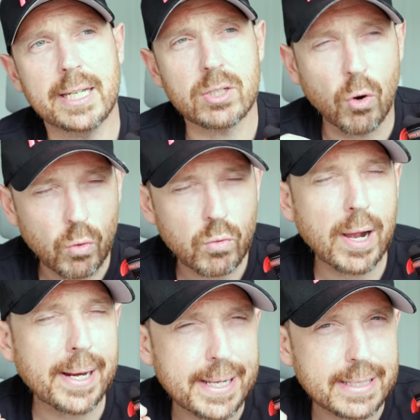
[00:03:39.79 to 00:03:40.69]
it's
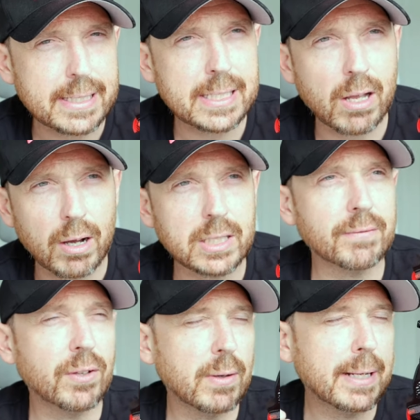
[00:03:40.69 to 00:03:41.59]
already starting
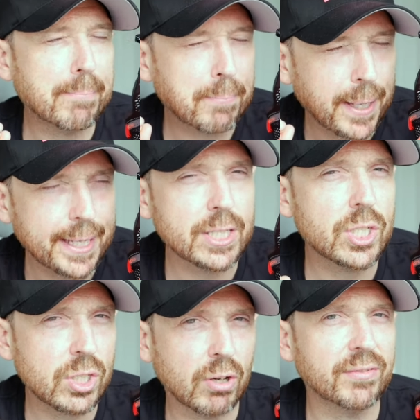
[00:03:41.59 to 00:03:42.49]
to feel a
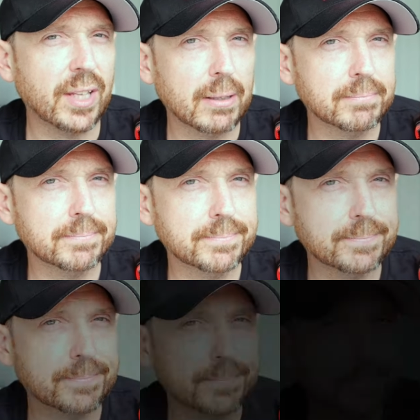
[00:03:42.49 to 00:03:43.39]
pinch softer.
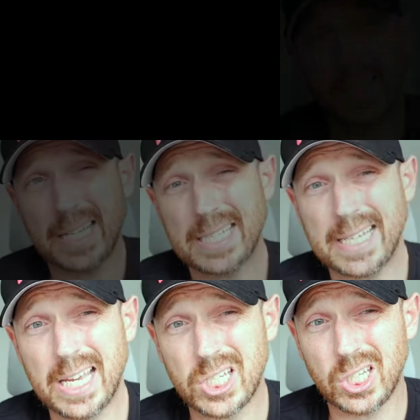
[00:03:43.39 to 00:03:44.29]
Now, I think
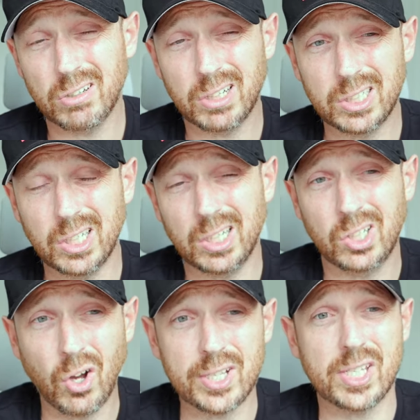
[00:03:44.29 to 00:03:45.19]
to get a shoe at
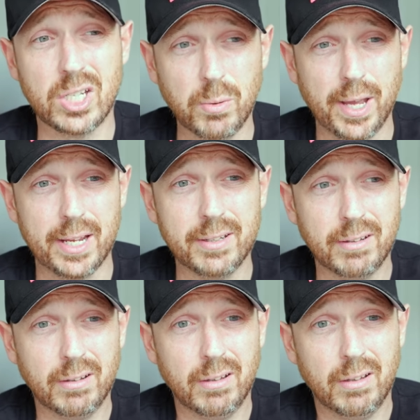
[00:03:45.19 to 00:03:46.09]
90 quid
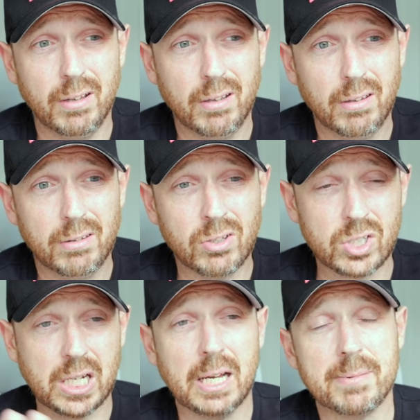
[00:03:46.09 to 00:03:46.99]

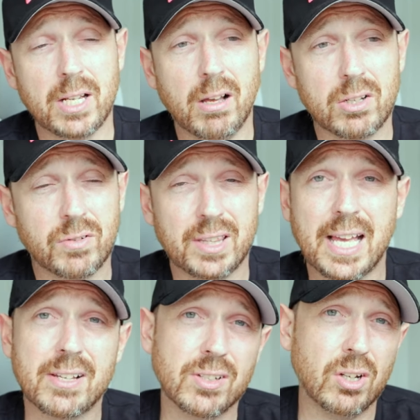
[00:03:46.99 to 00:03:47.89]
that's claimed to last for
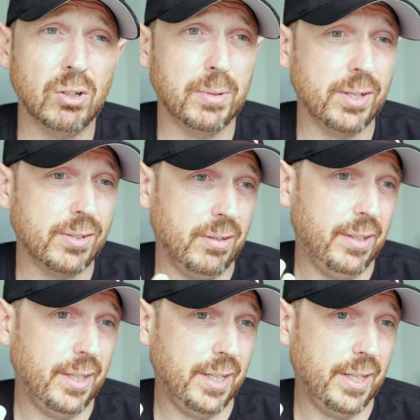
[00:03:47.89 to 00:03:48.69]
1,000 kilometres